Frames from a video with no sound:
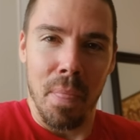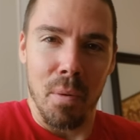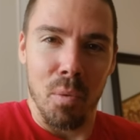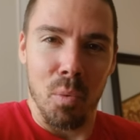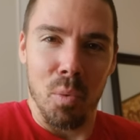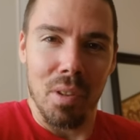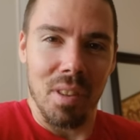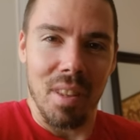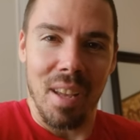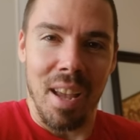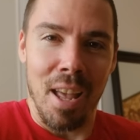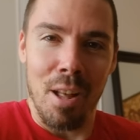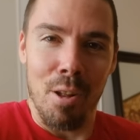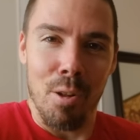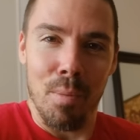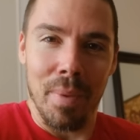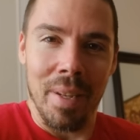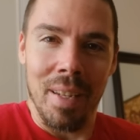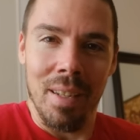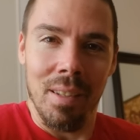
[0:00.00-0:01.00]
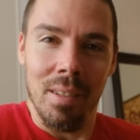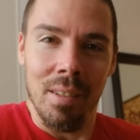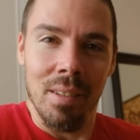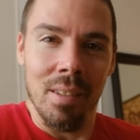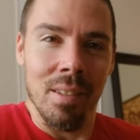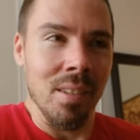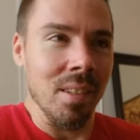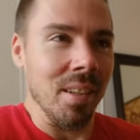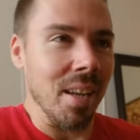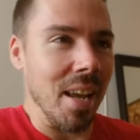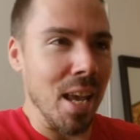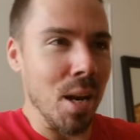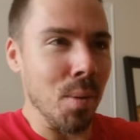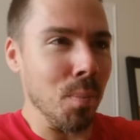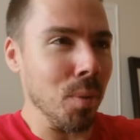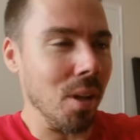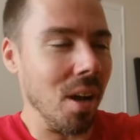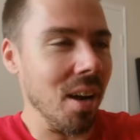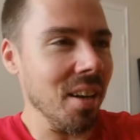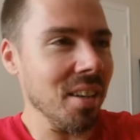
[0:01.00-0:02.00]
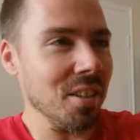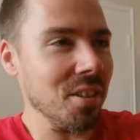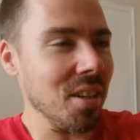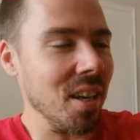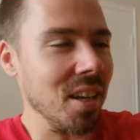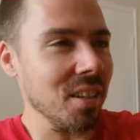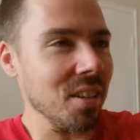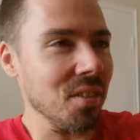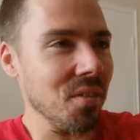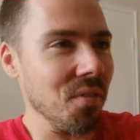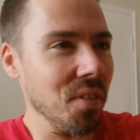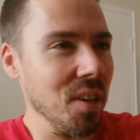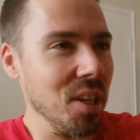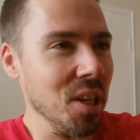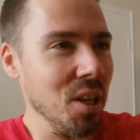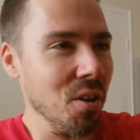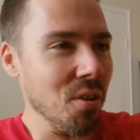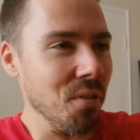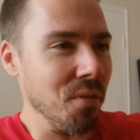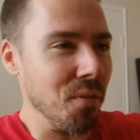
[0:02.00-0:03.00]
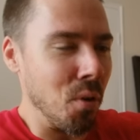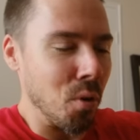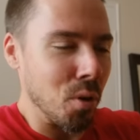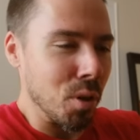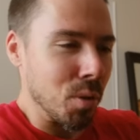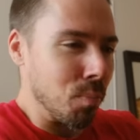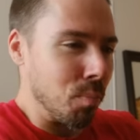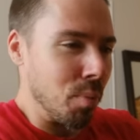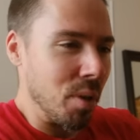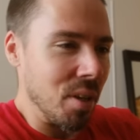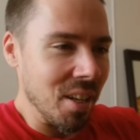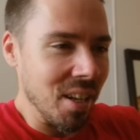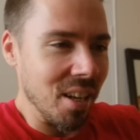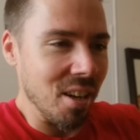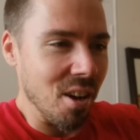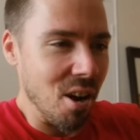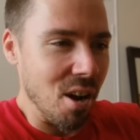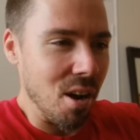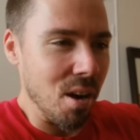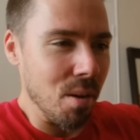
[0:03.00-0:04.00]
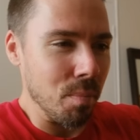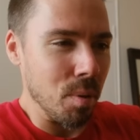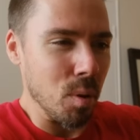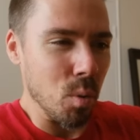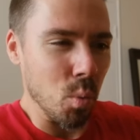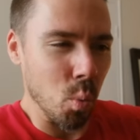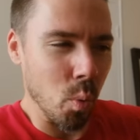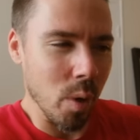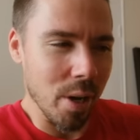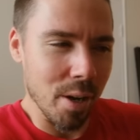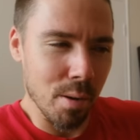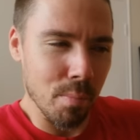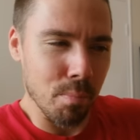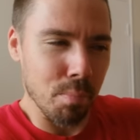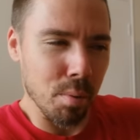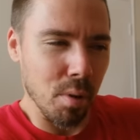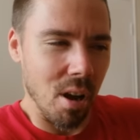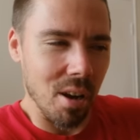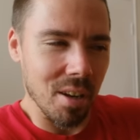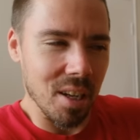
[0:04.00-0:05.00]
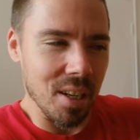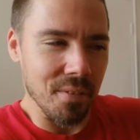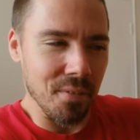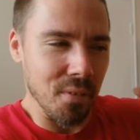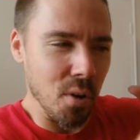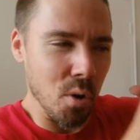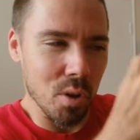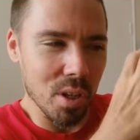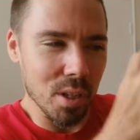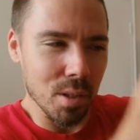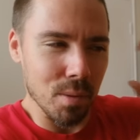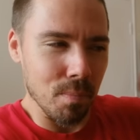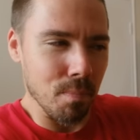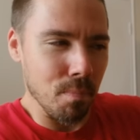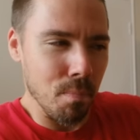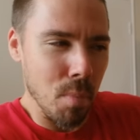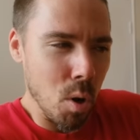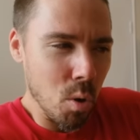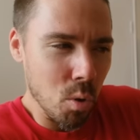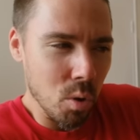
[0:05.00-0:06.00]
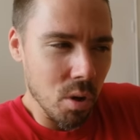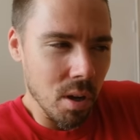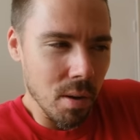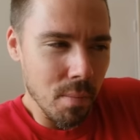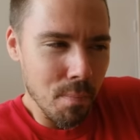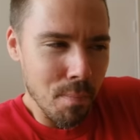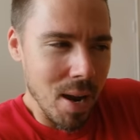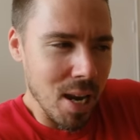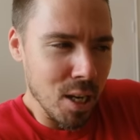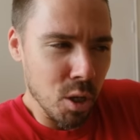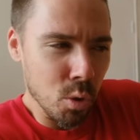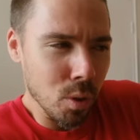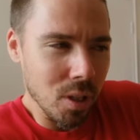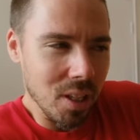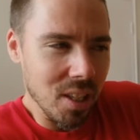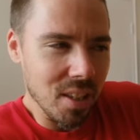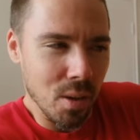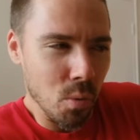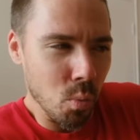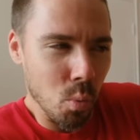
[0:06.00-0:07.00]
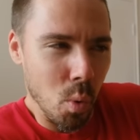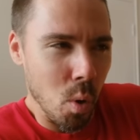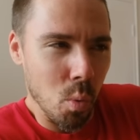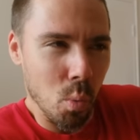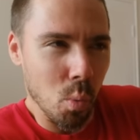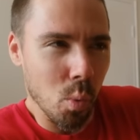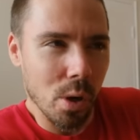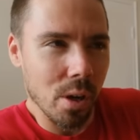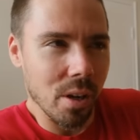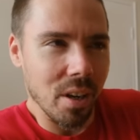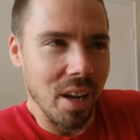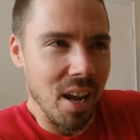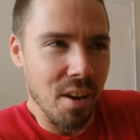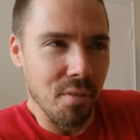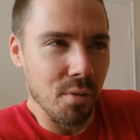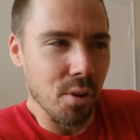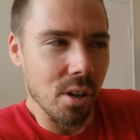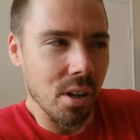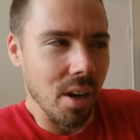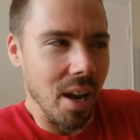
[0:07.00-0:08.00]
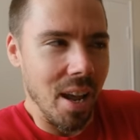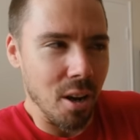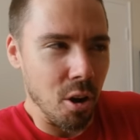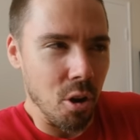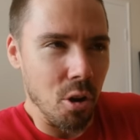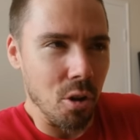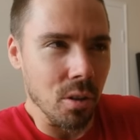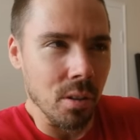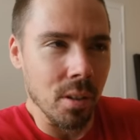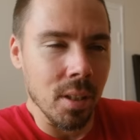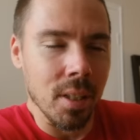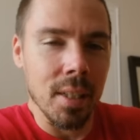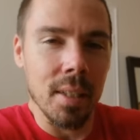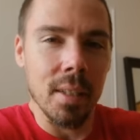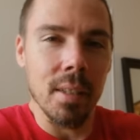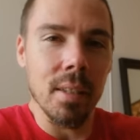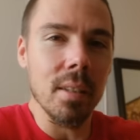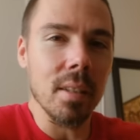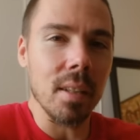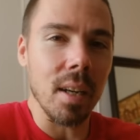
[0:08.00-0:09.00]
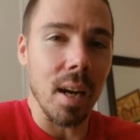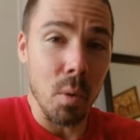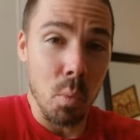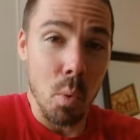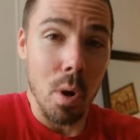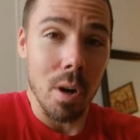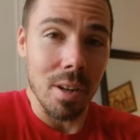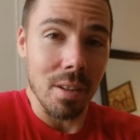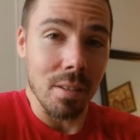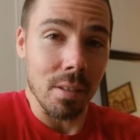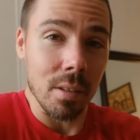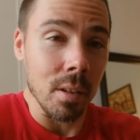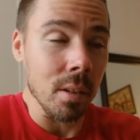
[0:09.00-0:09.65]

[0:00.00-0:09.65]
What the hell, man? Animal eye detect and video, focus breathing comp, weird blocky focus mode manually that won't work ever at all. I want it.